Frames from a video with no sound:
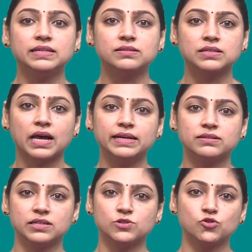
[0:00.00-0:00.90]

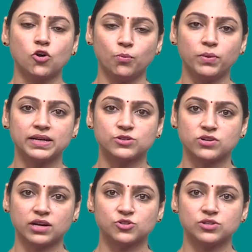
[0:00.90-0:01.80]
insights into complex
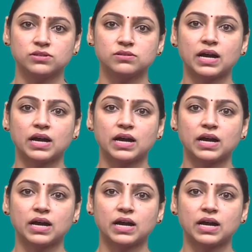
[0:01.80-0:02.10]
structures,